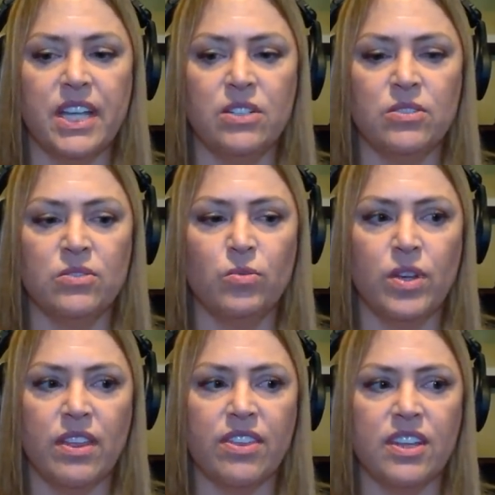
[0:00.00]
and
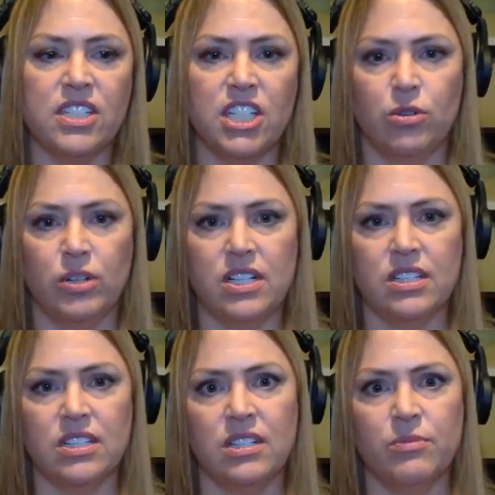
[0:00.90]
with a
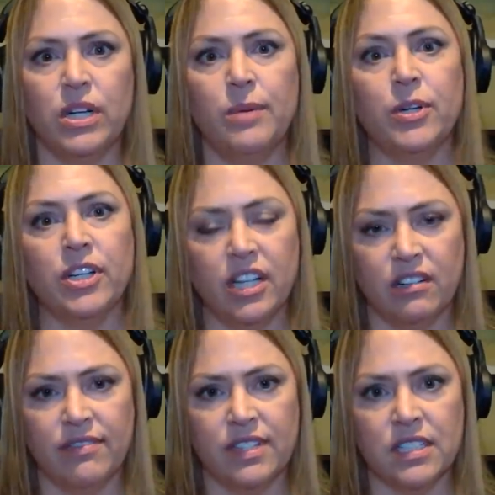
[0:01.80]
decrease in primary
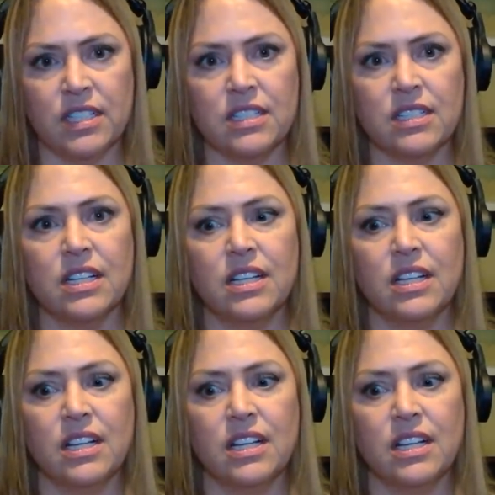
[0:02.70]
care visits,